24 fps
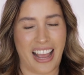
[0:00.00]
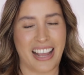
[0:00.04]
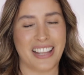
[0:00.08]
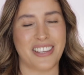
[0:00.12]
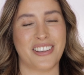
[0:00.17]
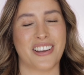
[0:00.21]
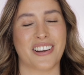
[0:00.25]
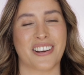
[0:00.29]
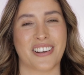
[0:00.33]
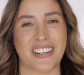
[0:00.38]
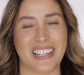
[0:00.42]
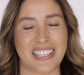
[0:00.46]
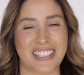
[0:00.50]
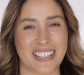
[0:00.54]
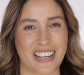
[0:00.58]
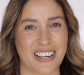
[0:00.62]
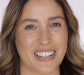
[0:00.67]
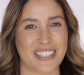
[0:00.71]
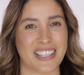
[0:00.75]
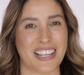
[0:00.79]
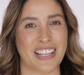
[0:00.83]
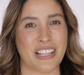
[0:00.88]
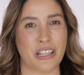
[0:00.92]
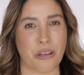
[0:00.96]
and you're gonna
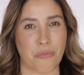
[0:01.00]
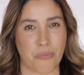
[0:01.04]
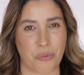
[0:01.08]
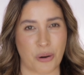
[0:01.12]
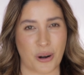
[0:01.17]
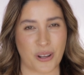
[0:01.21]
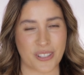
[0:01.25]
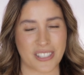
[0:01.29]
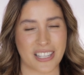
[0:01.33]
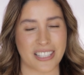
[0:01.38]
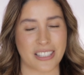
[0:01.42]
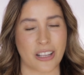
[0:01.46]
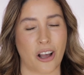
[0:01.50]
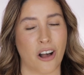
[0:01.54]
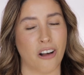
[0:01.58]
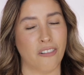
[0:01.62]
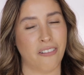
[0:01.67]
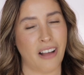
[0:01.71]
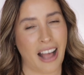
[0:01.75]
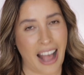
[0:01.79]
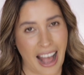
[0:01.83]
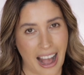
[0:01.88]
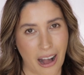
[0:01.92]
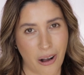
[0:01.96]
start seeing the process
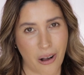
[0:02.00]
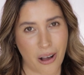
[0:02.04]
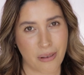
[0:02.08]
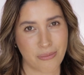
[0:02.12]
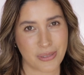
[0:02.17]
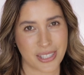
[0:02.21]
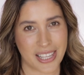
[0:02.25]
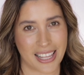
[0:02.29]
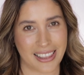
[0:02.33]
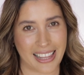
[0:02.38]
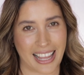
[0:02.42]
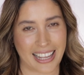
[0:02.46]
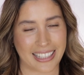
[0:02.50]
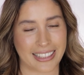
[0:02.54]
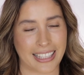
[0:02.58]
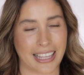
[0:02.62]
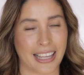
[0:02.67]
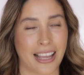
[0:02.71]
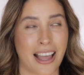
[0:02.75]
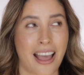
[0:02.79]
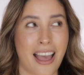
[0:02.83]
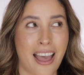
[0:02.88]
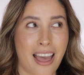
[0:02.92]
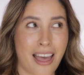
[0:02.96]
of how I'm
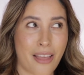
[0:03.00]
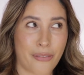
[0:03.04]
selecting